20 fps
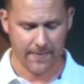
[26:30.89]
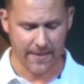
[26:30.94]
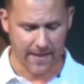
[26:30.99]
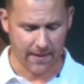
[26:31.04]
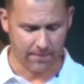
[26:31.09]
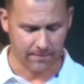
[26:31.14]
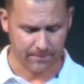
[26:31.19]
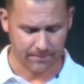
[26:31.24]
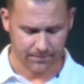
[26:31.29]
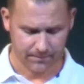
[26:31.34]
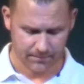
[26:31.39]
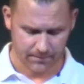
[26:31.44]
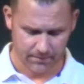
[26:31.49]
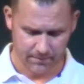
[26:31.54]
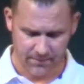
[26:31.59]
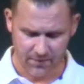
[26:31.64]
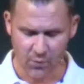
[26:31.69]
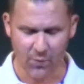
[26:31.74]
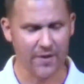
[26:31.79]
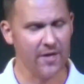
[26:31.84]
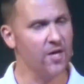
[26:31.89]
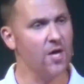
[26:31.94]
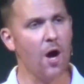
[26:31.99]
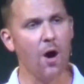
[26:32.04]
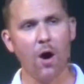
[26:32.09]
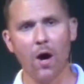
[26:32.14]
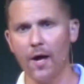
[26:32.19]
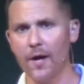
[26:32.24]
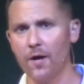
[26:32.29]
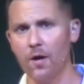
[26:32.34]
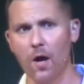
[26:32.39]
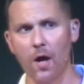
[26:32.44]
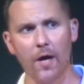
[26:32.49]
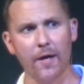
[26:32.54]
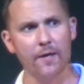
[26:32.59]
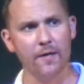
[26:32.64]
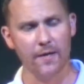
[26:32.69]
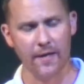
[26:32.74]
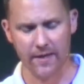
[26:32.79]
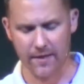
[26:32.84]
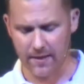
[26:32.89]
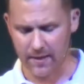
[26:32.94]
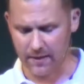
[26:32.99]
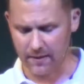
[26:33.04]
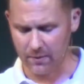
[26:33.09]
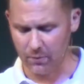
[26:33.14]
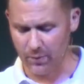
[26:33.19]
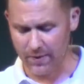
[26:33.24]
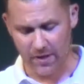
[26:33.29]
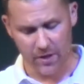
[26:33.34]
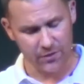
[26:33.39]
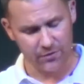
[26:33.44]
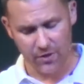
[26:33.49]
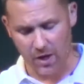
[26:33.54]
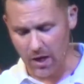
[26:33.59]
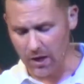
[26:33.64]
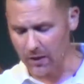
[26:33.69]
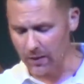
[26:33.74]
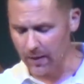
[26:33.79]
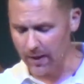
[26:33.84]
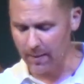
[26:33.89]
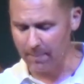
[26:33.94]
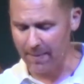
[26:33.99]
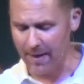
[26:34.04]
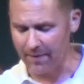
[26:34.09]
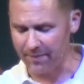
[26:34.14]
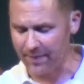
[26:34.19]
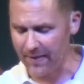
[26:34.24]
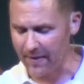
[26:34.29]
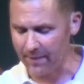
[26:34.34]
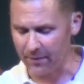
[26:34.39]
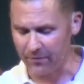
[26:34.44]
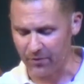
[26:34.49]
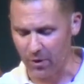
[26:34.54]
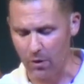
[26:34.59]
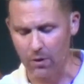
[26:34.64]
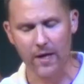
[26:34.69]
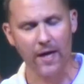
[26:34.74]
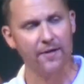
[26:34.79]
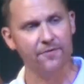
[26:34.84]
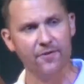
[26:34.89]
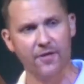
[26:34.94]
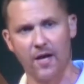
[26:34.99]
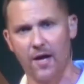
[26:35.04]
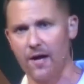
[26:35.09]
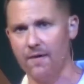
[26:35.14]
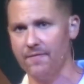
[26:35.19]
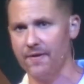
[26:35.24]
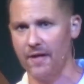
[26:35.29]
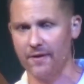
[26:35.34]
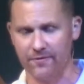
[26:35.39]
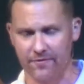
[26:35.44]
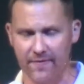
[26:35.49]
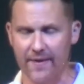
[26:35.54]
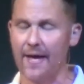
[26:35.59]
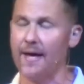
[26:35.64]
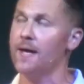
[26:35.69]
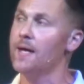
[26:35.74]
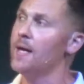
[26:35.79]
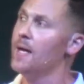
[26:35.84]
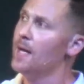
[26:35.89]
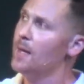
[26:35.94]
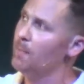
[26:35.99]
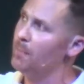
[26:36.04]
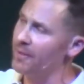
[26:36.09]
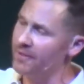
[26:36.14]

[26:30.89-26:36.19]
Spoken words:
Now, we could go on, and we could talk a lot about that. There's all kinds of caveats to that.